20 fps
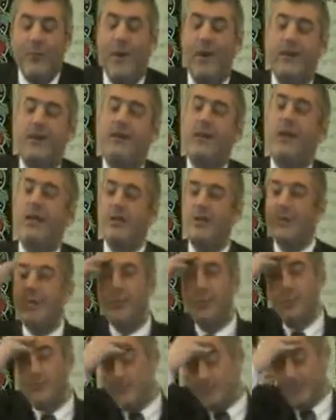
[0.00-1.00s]
What did I
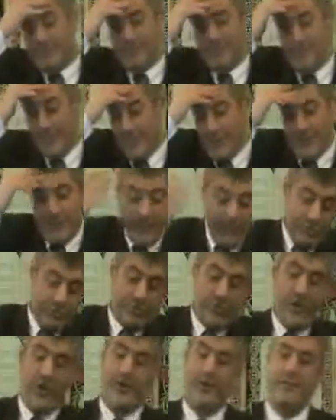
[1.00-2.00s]
do? You can
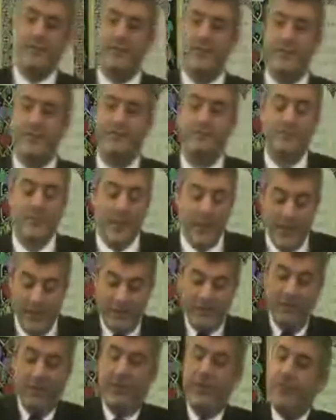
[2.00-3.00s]
try it. I
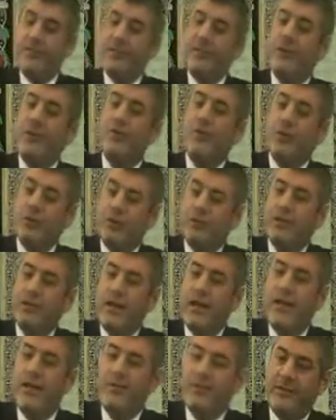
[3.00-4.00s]
actually even recorded
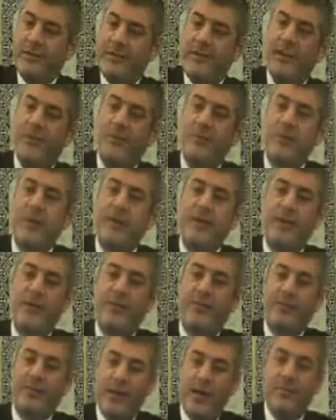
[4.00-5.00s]
it. I have it here on my
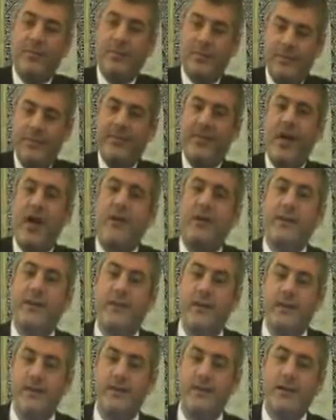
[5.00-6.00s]
desktop. This
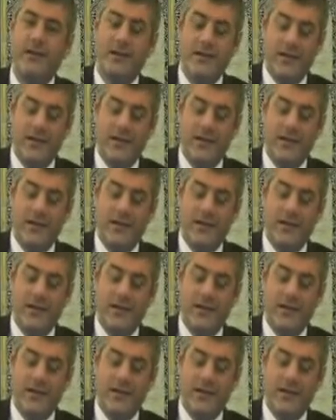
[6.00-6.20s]
article.